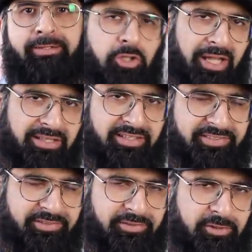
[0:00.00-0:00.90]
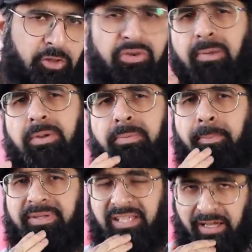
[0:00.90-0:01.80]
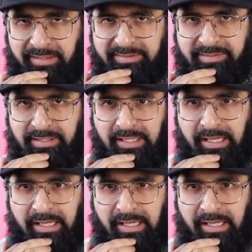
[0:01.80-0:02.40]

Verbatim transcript: So get this your family member dies,